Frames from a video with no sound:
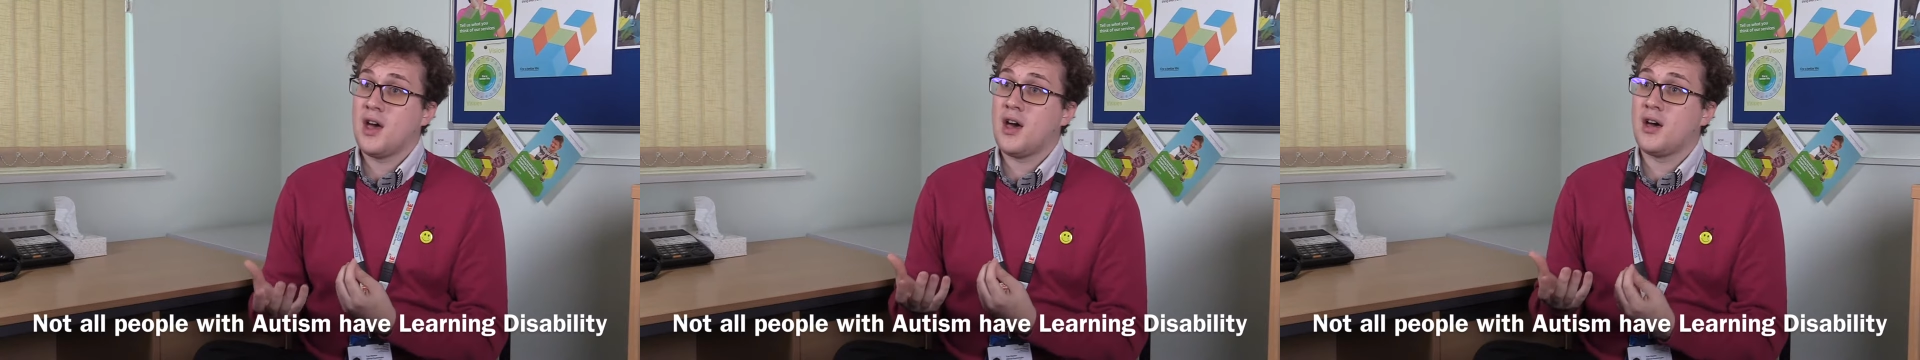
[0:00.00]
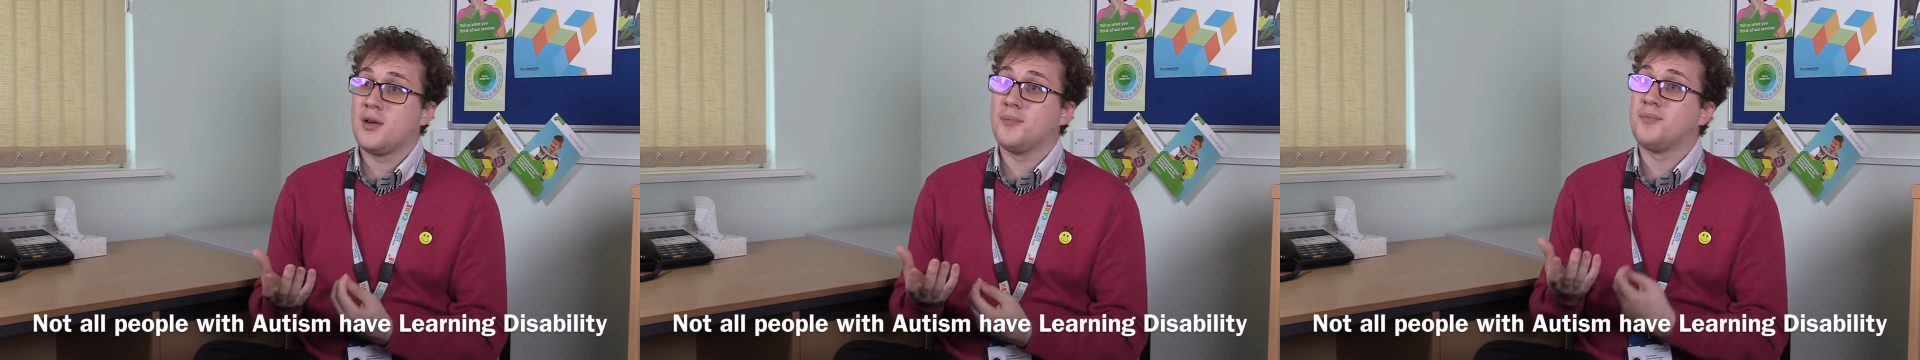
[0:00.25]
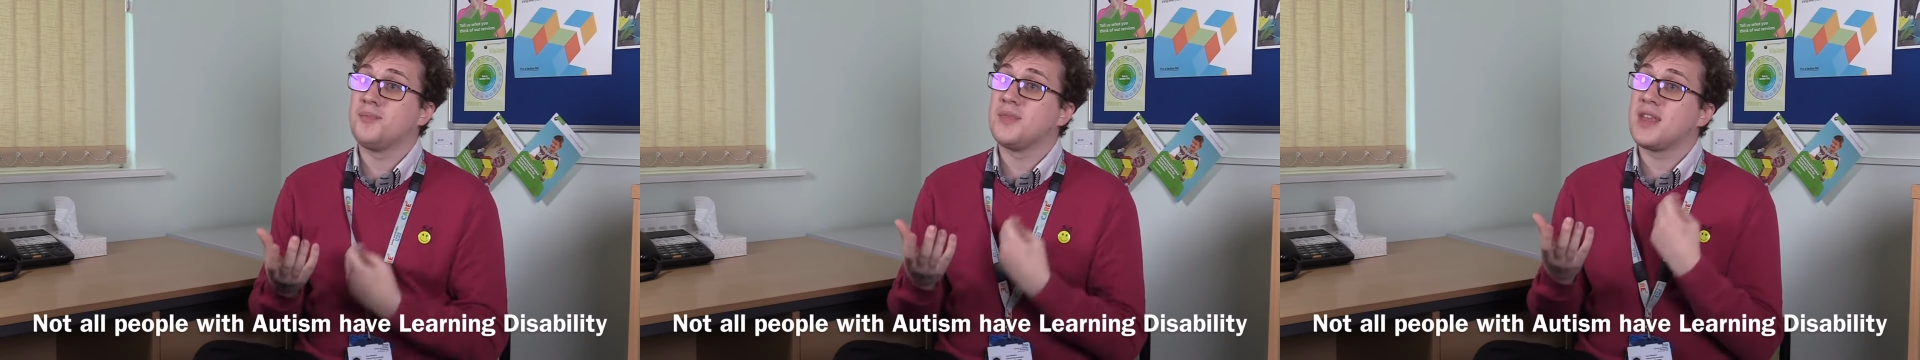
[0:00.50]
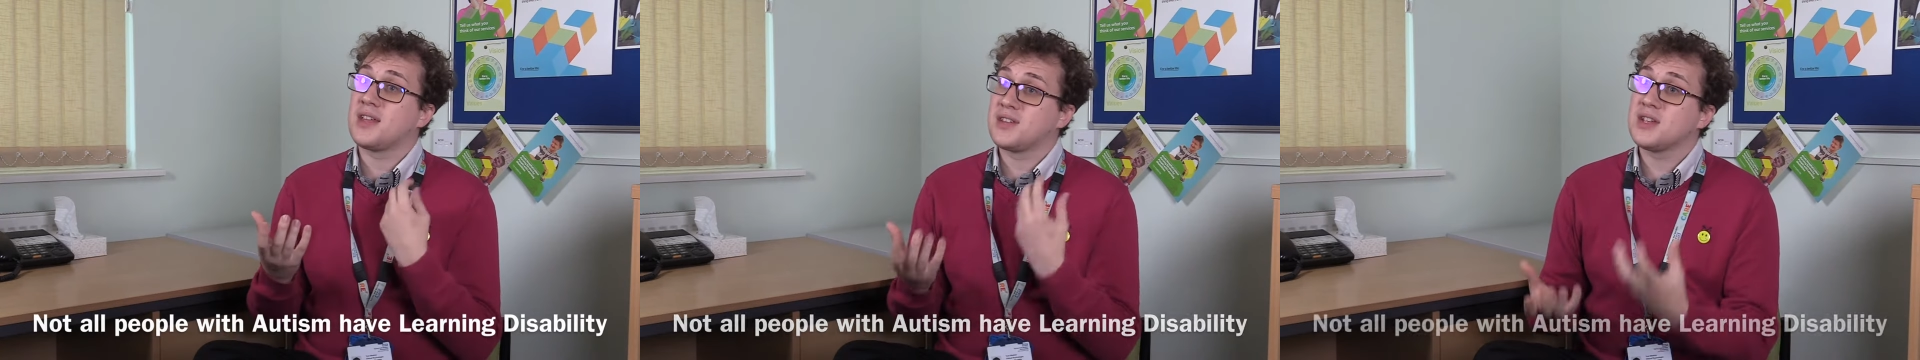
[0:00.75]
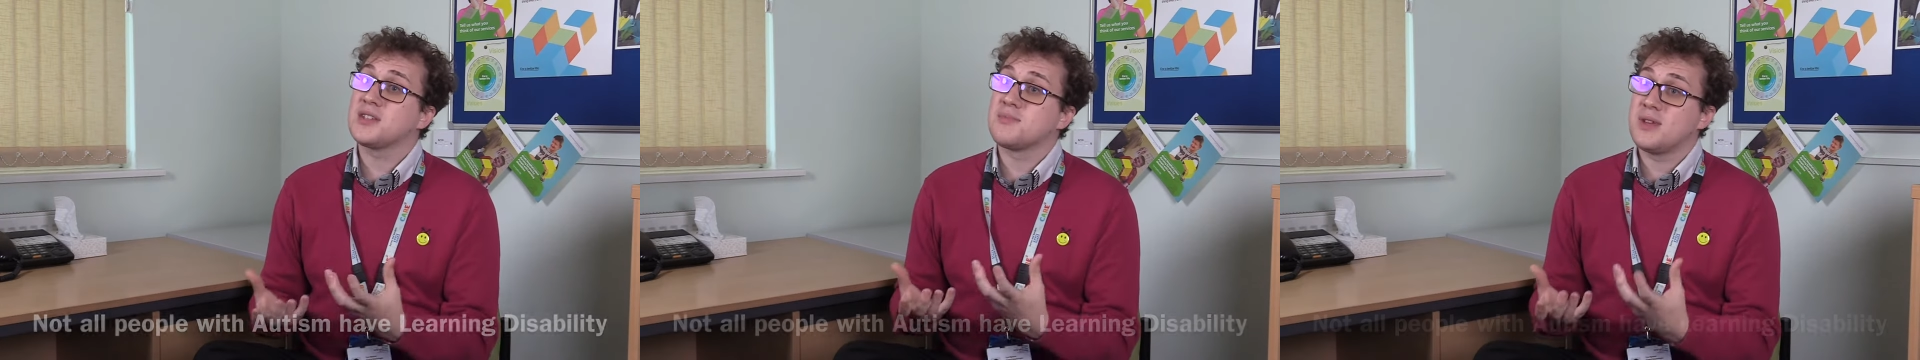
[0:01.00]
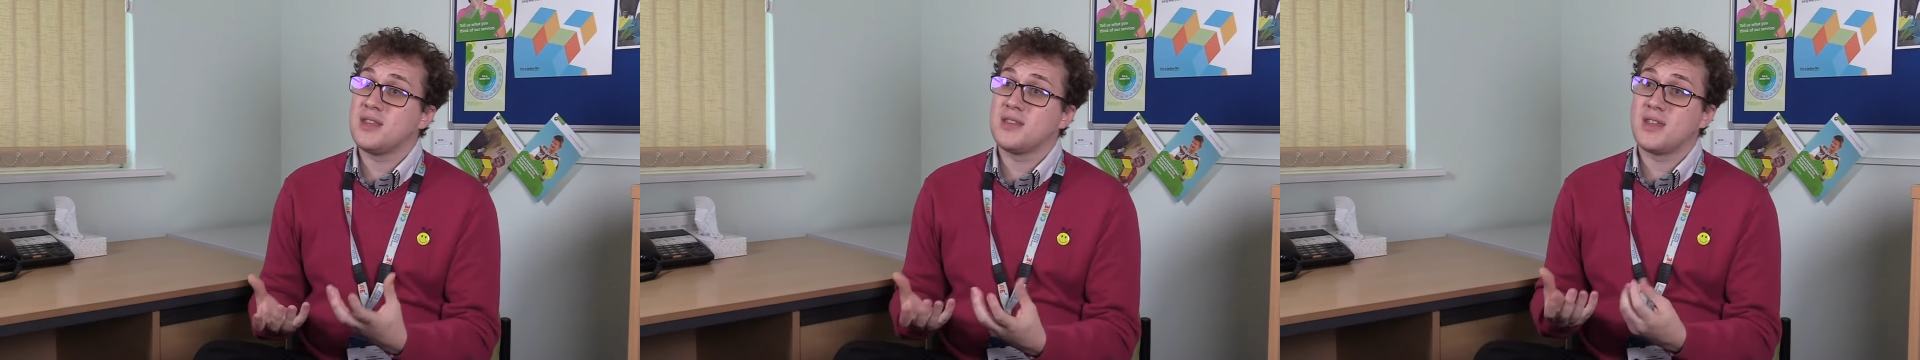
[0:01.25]
That does
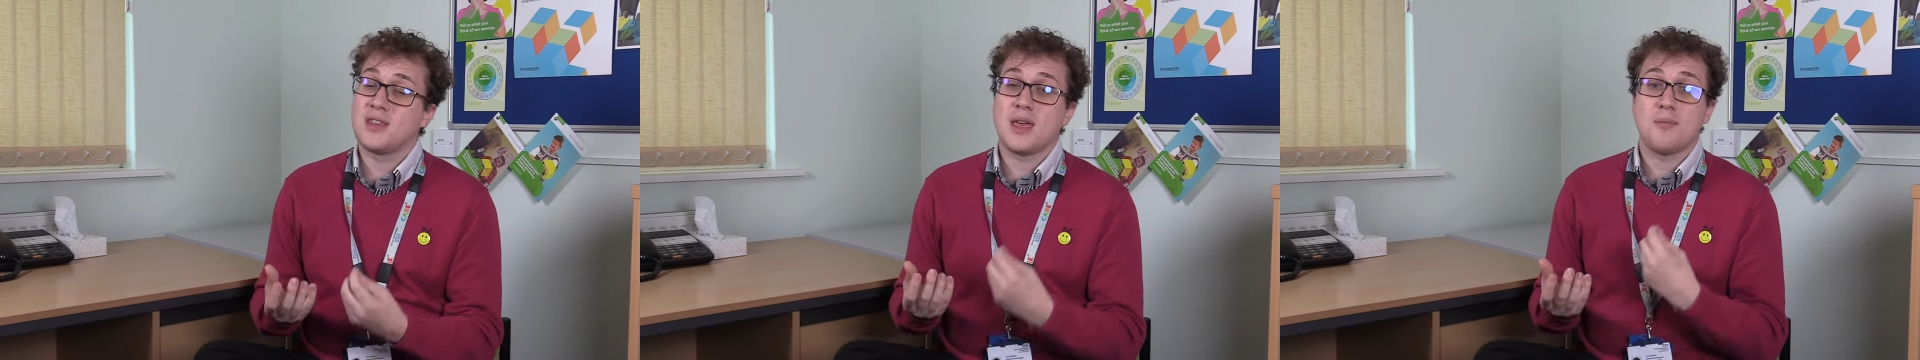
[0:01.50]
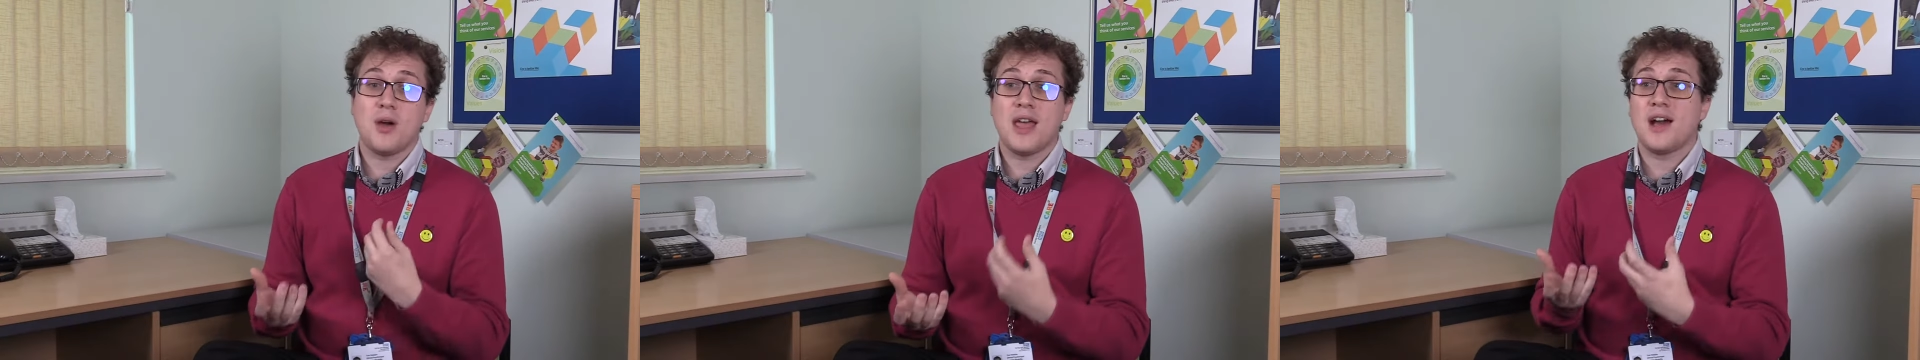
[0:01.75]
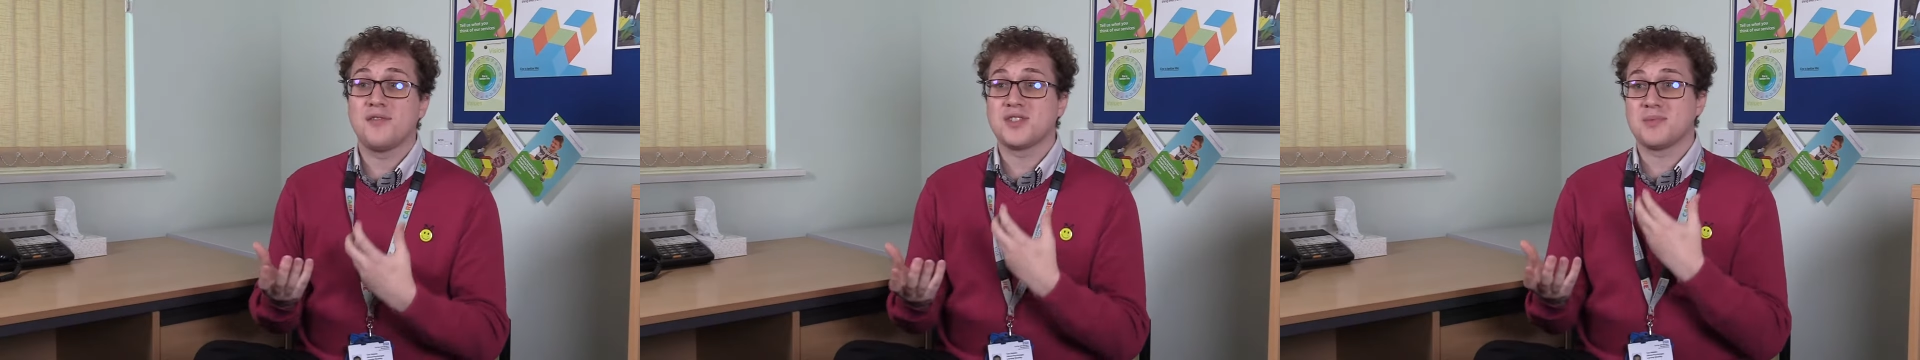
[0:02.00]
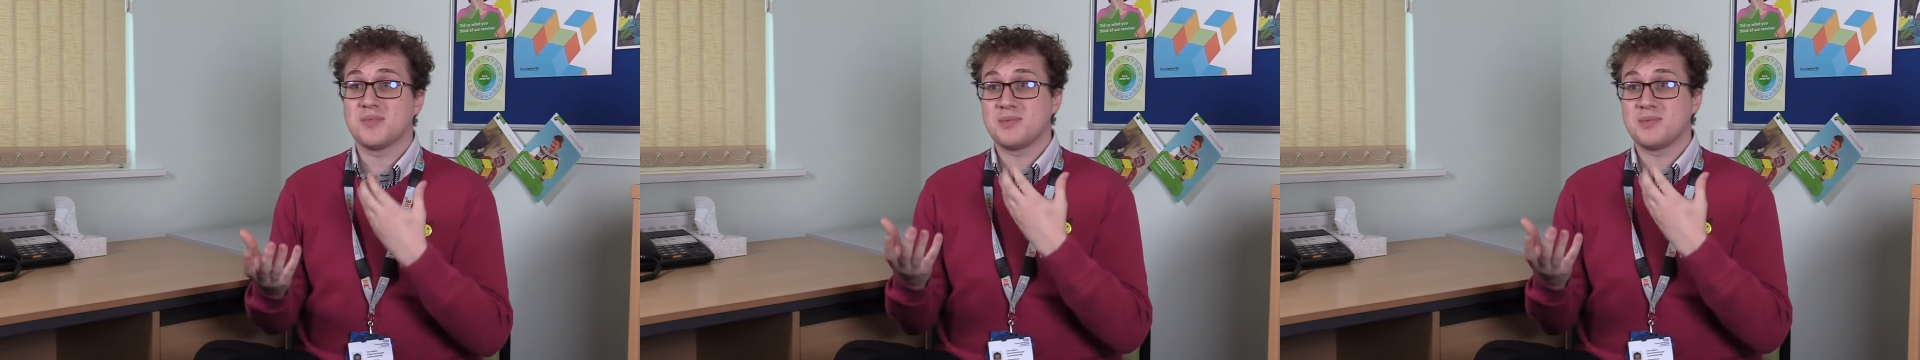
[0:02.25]
mean that they may have some